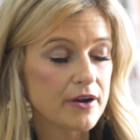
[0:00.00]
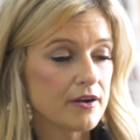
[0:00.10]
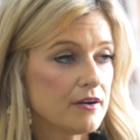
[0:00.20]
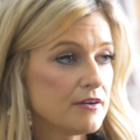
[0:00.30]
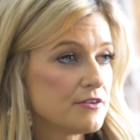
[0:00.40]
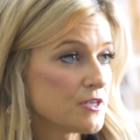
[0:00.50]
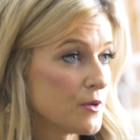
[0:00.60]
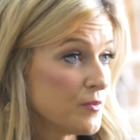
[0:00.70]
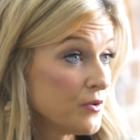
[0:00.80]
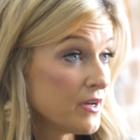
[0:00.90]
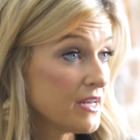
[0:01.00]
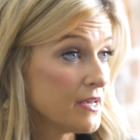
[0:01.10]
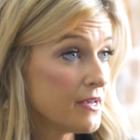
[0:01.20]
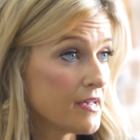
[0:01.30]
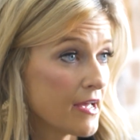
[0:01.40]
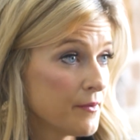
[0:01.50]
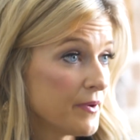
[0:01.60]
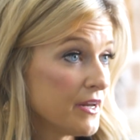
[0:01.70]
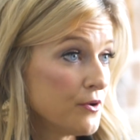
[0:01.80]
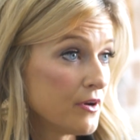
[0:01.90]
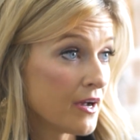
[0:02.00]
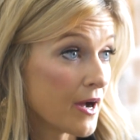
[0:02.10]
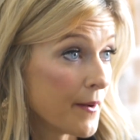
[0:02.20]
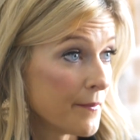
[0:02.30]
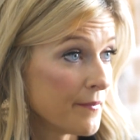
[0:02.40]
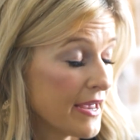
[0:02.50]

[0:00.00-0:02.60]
partners, community, anybody who can come,